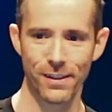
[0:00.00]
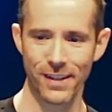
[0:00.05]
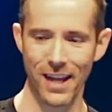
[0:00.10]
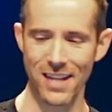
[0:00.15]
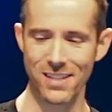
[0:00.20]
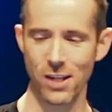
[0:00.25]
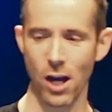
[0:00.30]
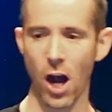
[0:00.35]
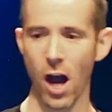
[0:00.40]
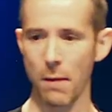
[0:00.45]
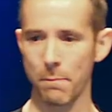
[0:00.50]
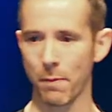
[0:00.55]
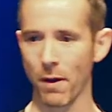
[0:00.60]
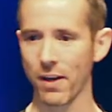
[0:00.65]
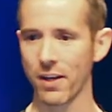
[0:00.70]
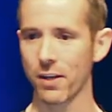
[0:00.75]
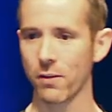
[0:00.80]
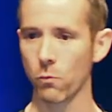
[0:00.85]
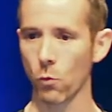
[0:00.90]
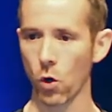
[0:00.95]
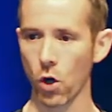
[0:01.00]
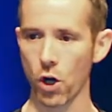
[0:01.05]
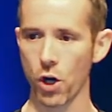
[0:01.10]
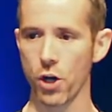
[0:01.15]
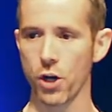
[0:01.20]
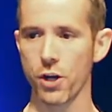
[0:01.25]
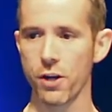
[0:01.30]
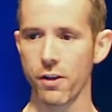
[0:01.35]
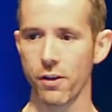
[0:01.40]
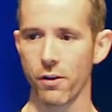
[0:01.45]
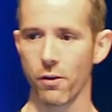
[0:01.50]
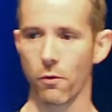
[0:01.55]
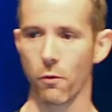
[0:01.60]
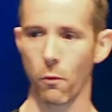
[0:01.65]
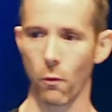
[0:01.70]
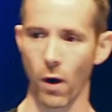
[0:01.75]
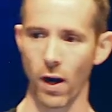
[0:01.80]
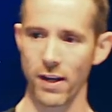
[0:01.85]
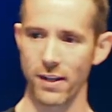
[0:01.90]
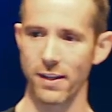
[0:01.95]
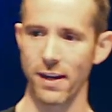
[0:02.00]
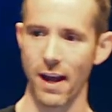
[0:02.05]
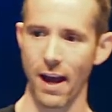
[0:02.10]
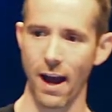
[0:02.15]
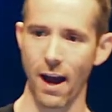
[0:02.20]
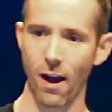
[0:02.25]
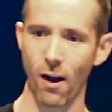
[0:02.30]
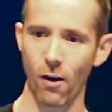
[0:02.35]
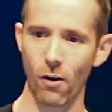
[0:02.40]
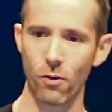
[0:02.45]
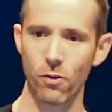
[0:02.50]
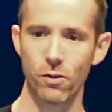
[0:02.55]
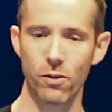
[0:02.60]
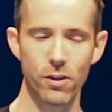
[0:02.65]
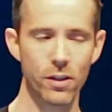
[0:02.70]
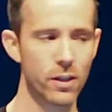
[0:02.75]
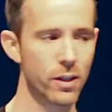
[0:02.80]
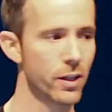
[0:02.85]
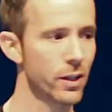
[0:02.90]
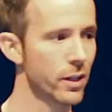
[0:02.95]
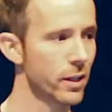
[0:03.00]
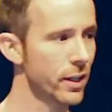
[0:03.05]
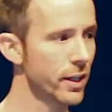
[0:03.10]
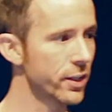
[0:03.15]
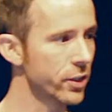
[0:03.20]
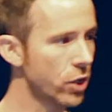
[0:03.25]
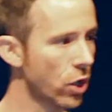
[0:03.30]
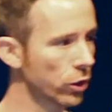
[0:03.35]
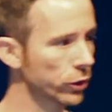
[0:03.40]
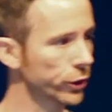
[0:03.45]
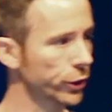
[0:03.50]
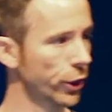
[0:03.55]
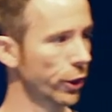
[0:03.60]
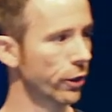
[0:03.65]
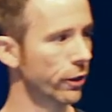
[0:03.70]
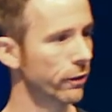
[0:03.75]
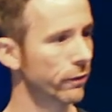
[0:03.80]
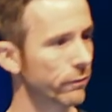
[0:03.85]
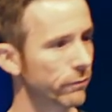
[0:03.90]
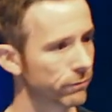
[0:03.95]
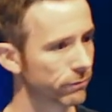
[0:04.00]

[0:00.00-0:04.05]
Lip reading: That's a hot button word right now in culture.